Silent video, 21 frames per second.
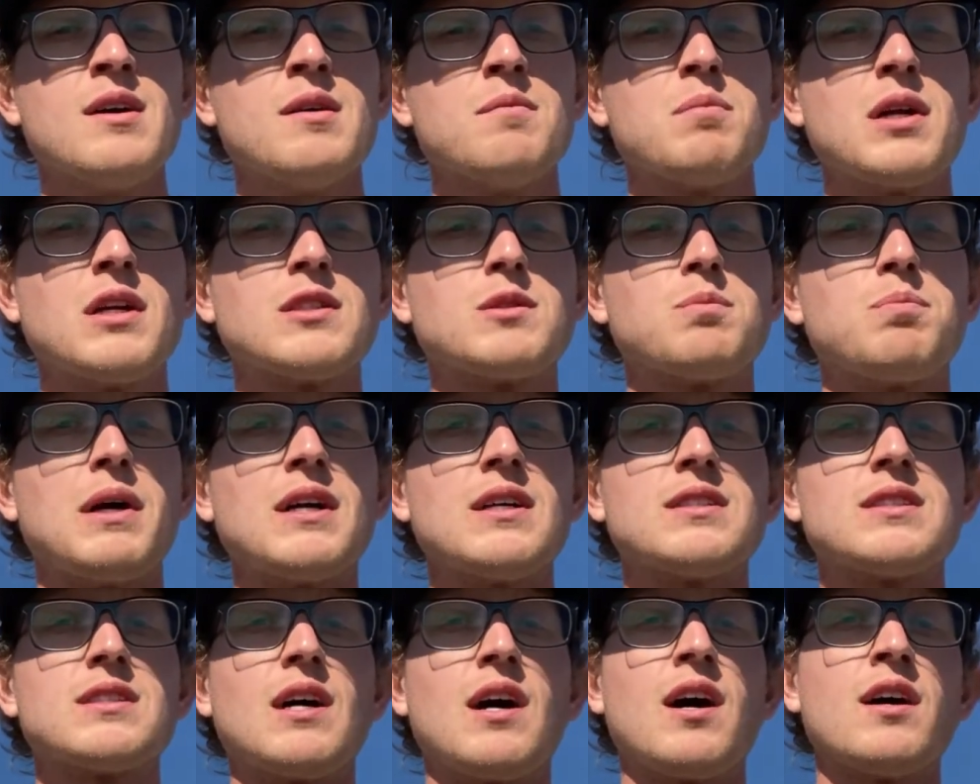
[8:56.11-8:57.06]
But it's
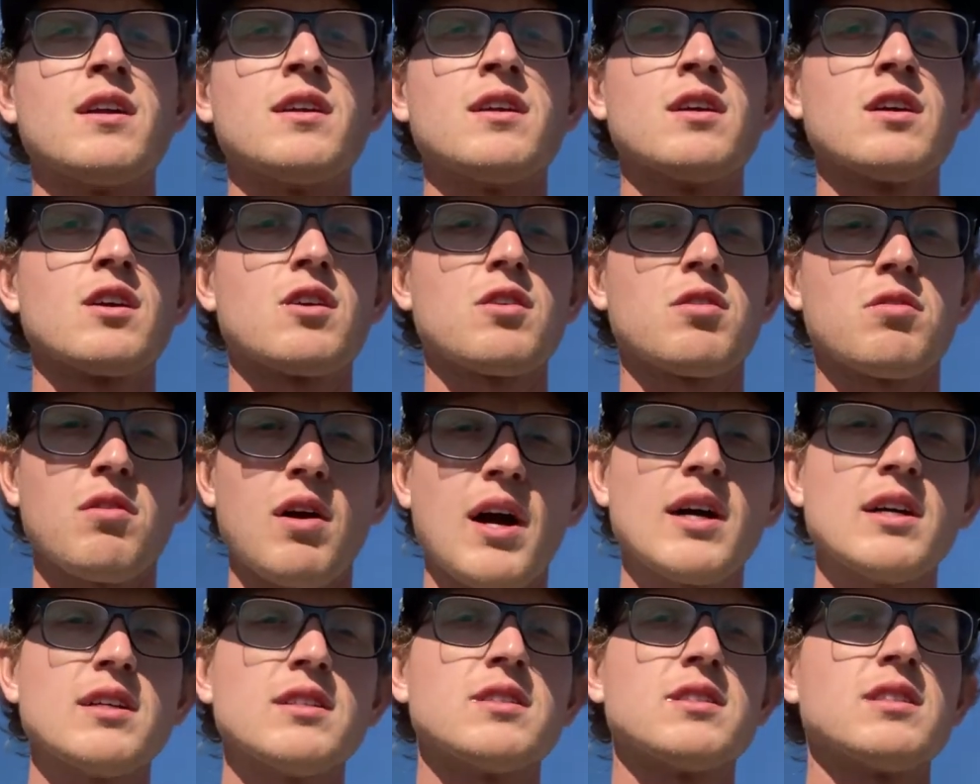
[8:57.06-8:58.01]
based on
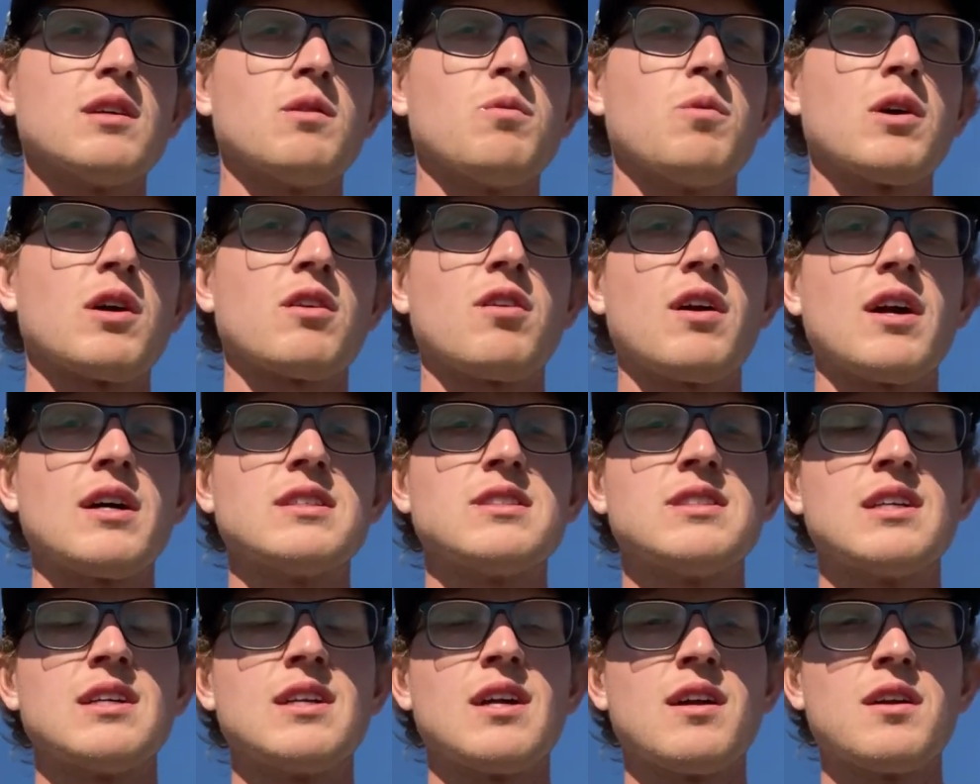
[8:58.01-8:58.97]
Christ and what
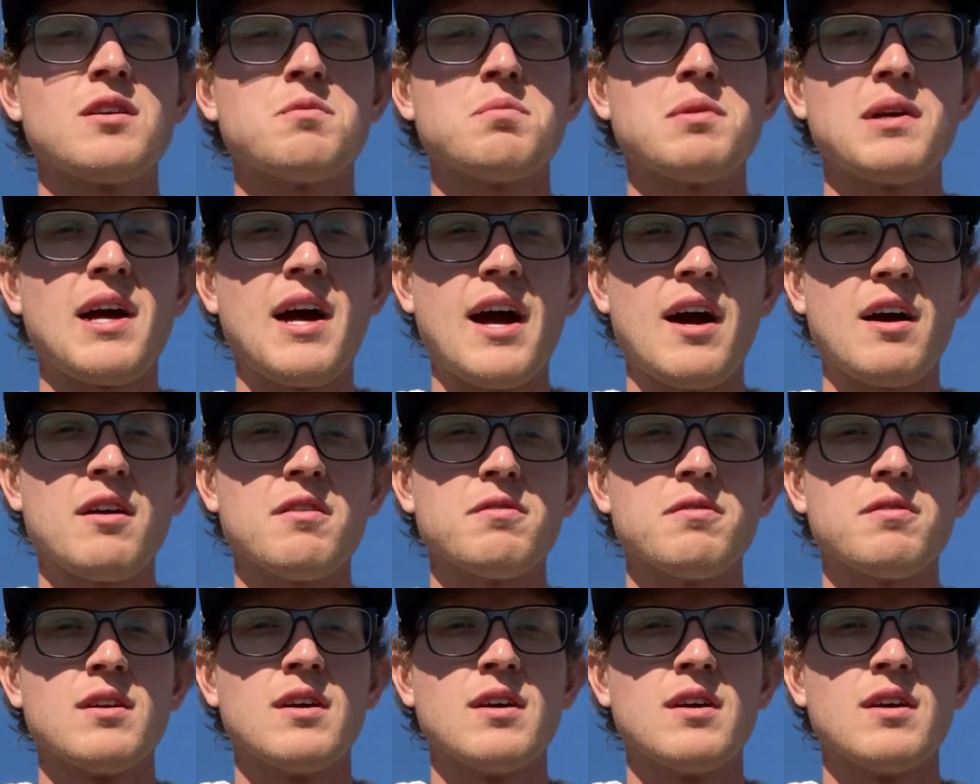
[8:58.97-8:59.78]
Christ did on our behalf.